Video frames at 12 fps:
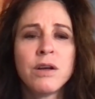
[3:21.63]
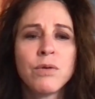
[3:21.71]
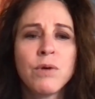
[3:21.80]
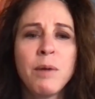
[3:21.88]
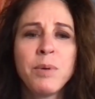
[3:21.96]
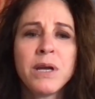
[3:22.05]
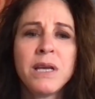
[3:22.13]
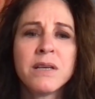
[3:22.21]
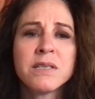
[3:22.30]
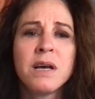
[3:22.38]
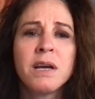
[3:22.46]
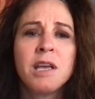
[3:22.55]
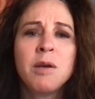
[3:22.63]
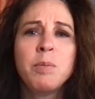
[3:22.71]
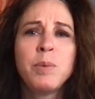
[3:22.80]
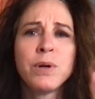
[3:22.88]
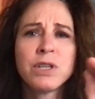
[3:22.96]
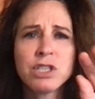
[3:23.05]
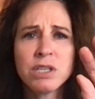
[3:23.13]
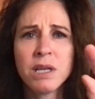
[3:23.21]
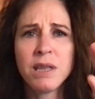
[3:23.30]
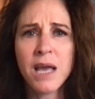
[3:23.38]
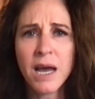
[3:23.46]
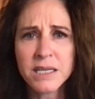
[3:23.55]
Robert Kiyosaki puts
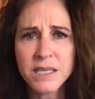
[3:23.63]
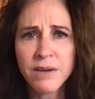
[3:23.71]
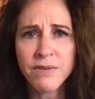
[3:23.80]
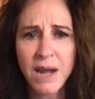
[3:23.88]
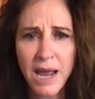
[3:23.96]
the idea of an